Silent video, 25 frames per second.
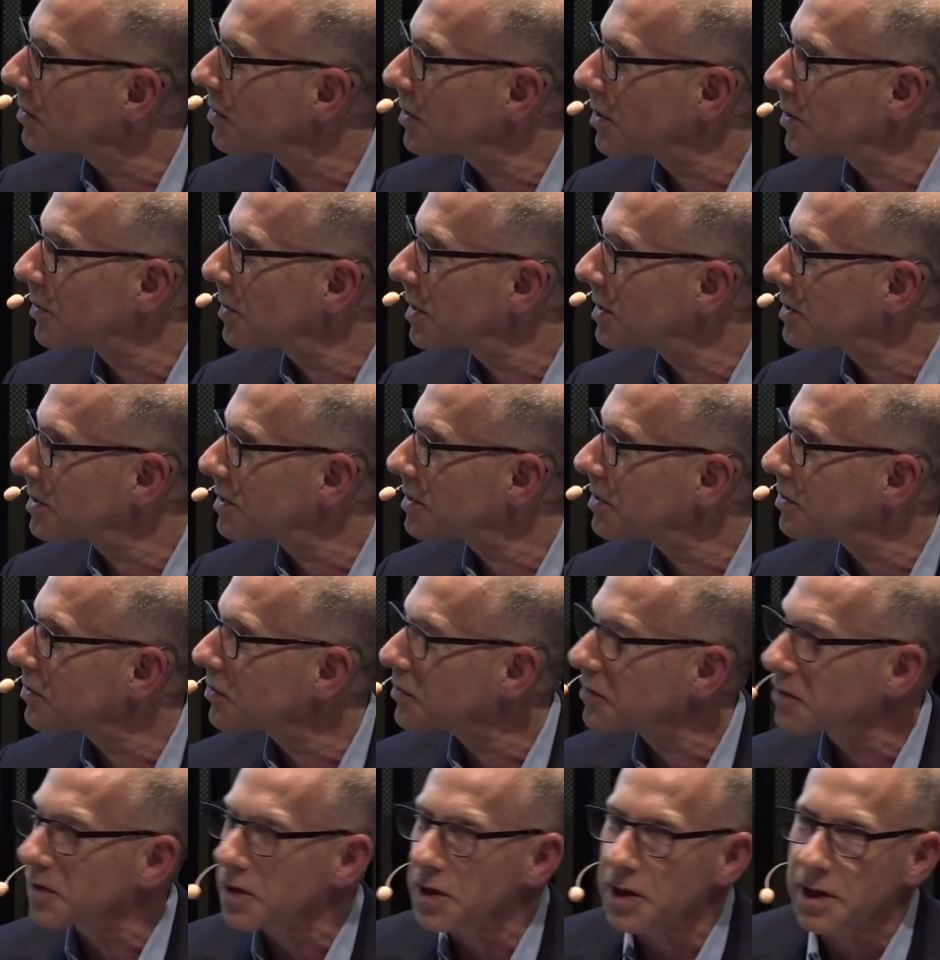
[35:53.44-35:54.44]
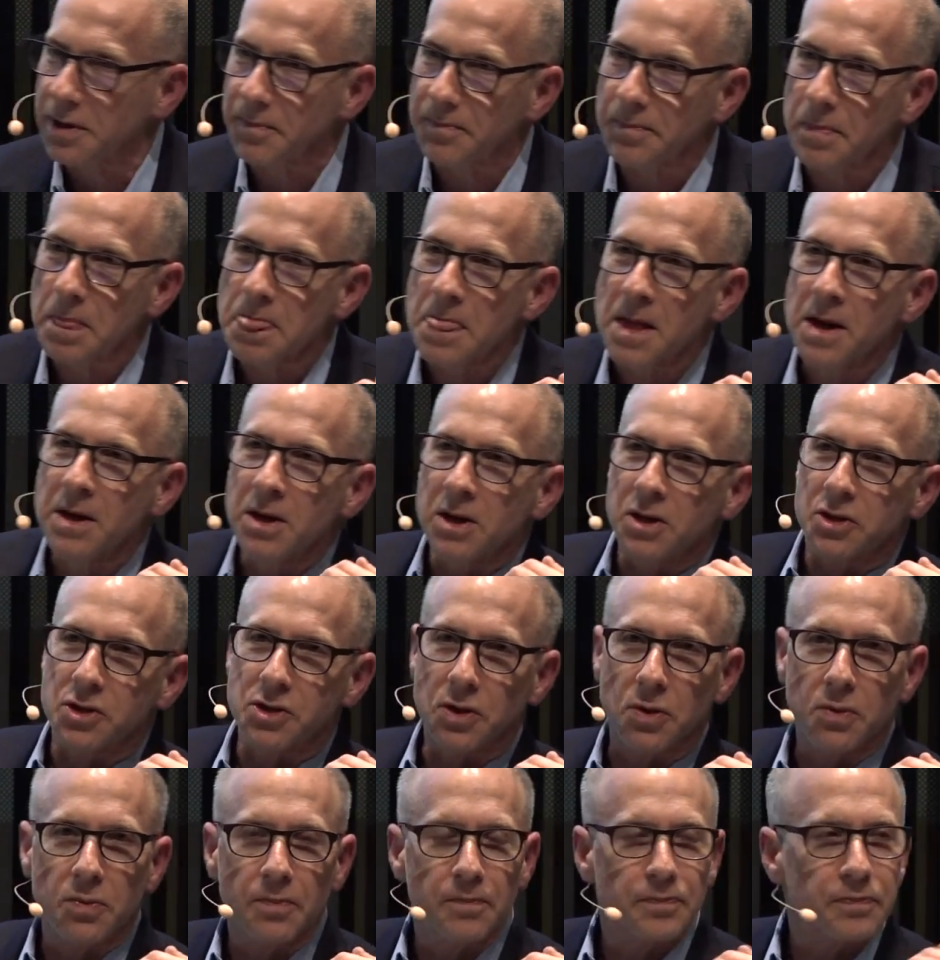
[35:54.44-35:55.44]
don't know what to do for him.
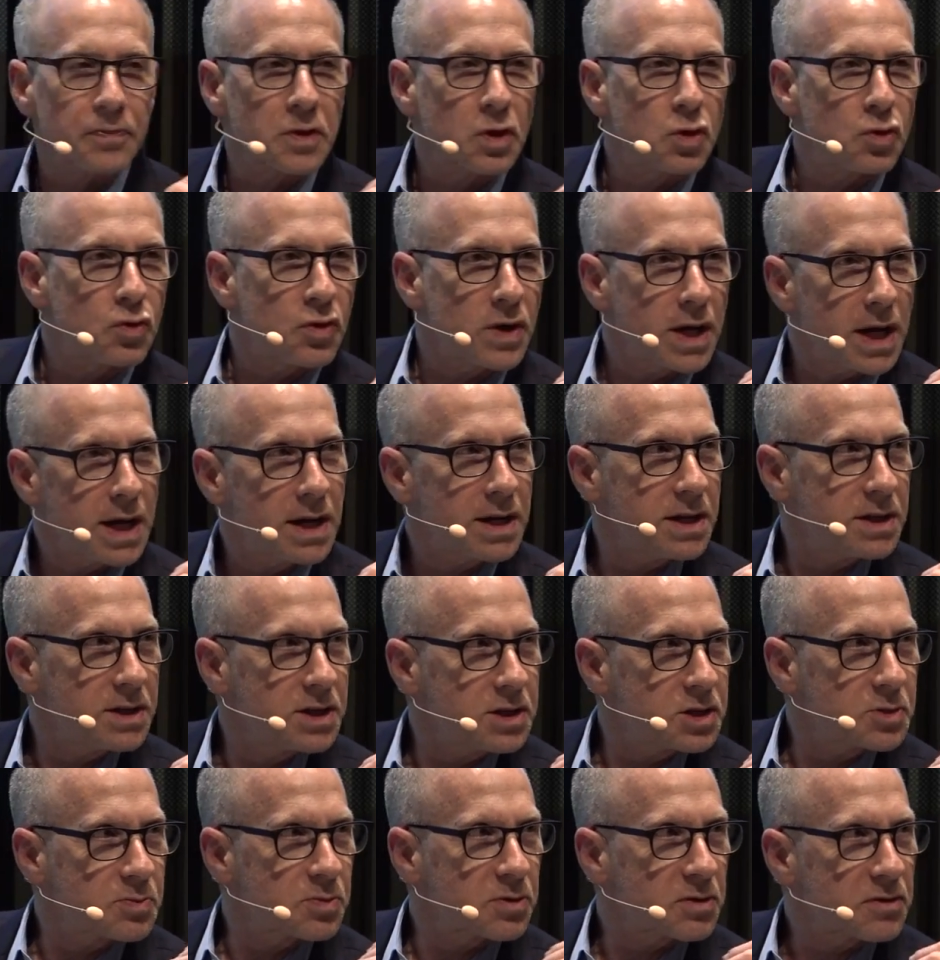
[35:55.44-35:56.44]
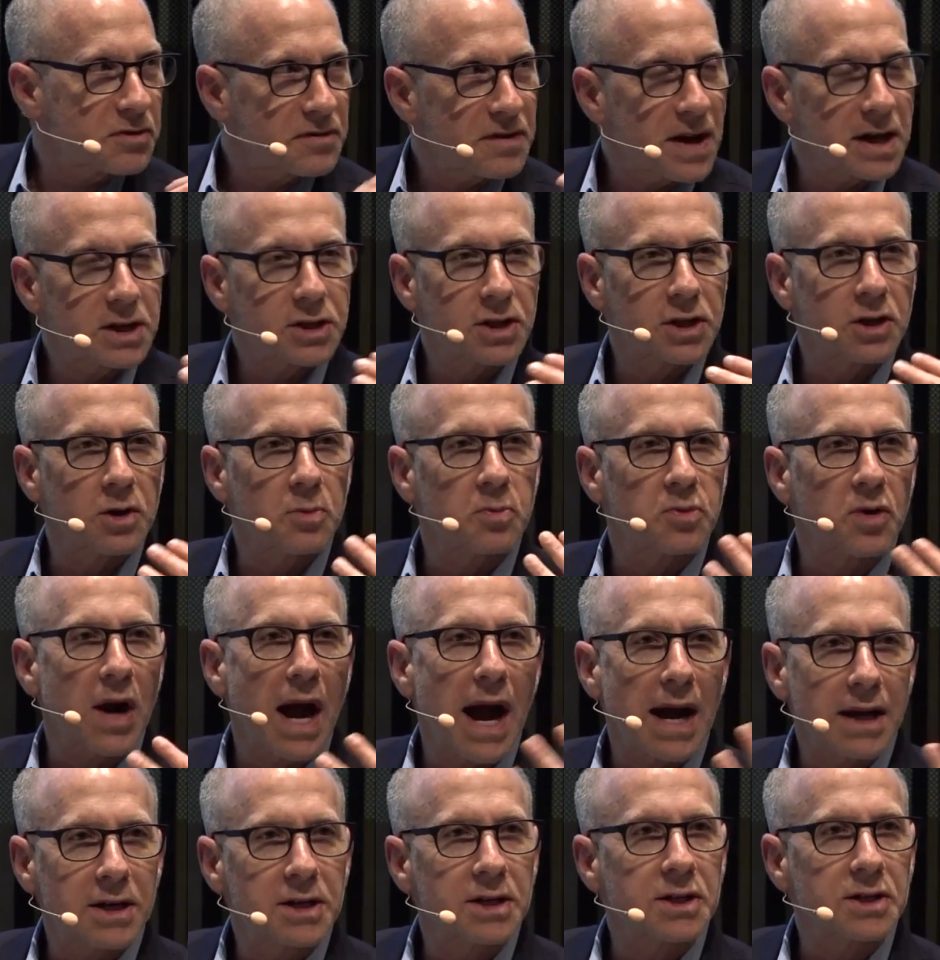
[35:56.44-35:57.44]
So, creating these professional
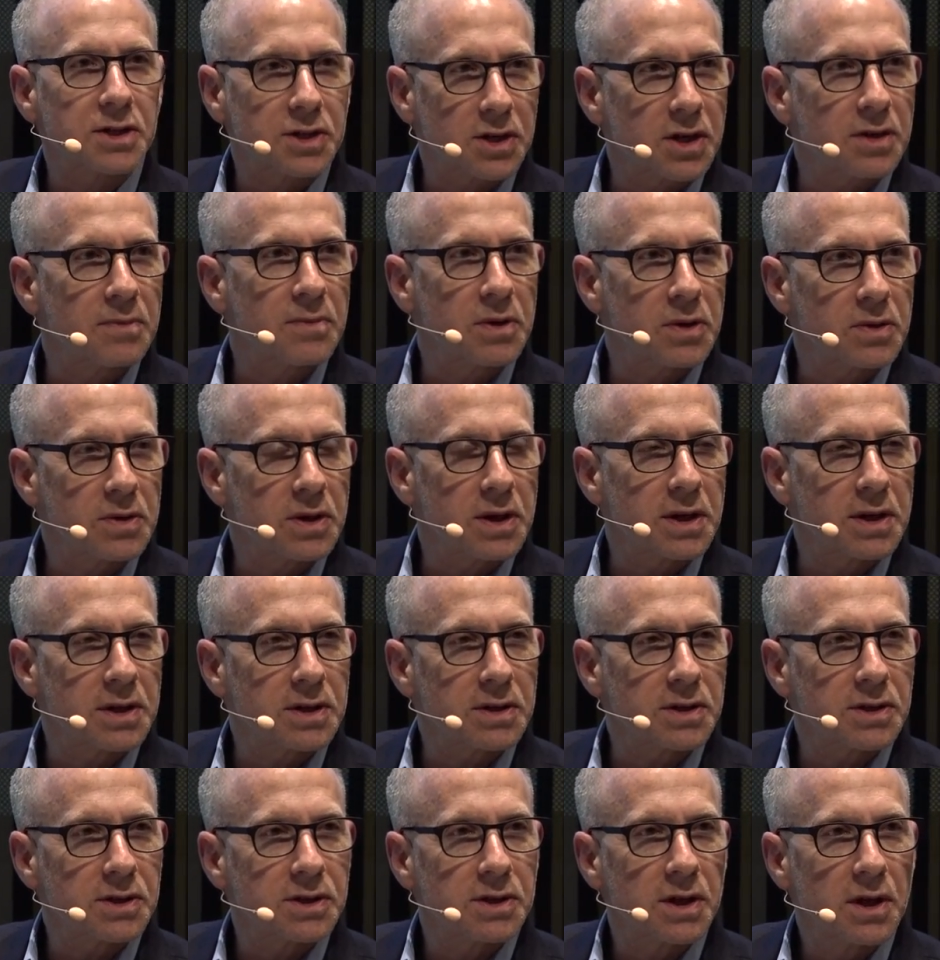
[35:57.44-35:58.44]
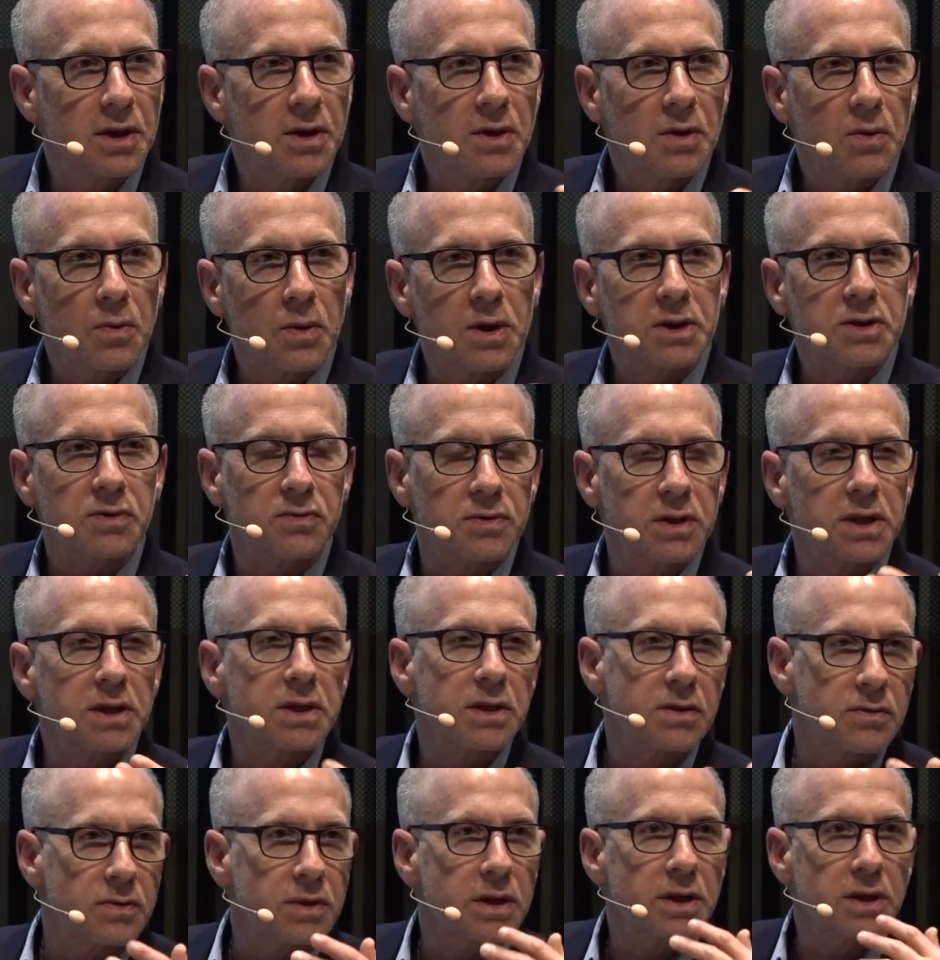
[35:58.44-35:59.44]
practice communities was
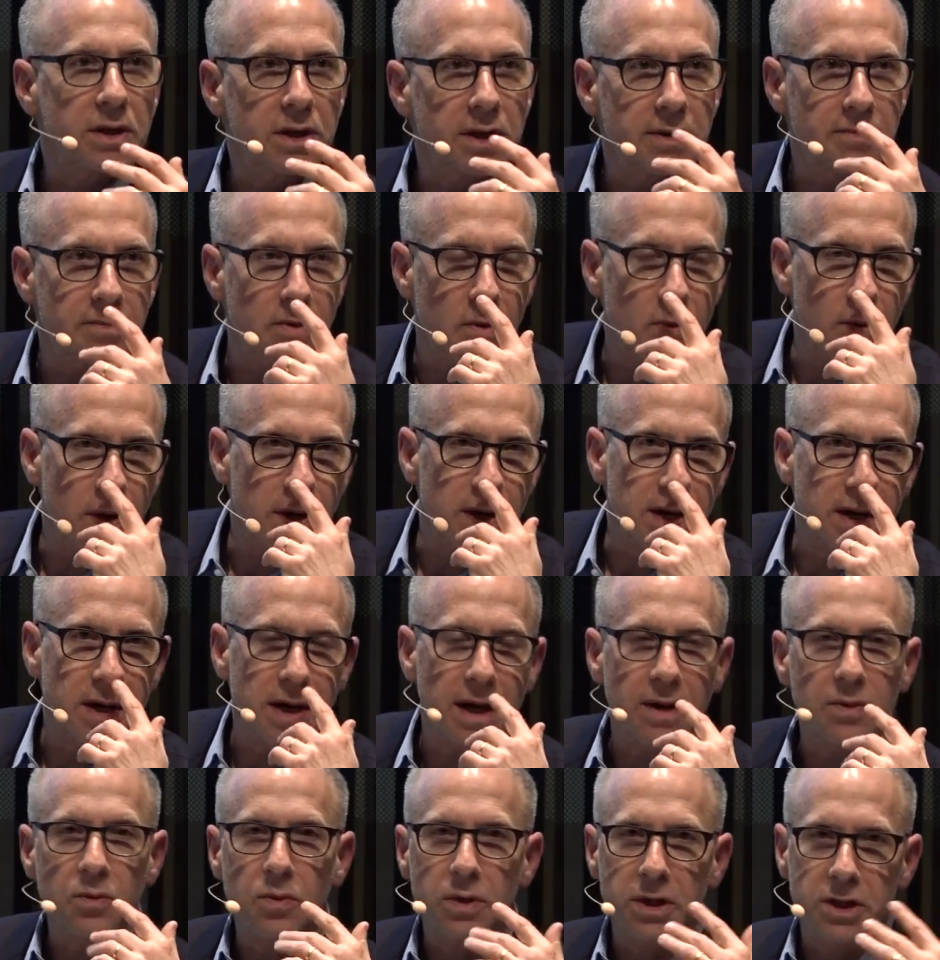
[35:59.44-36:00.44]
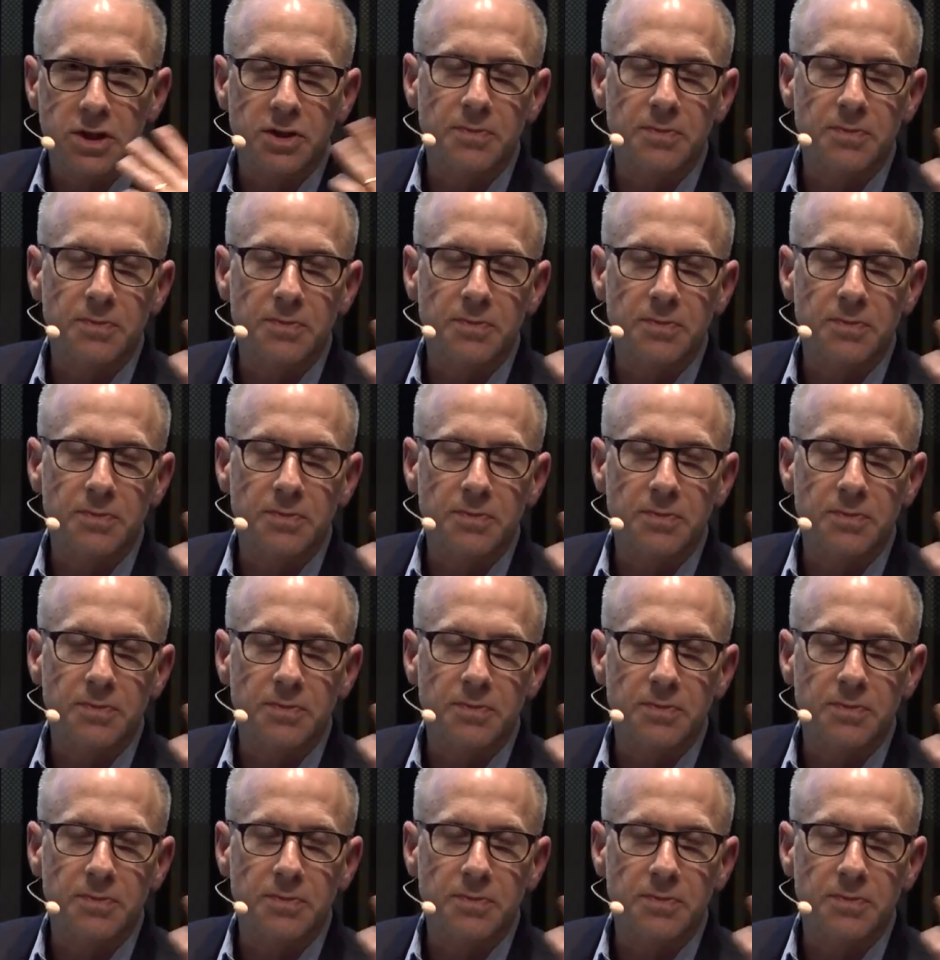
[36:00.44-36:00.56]
really, really important. And we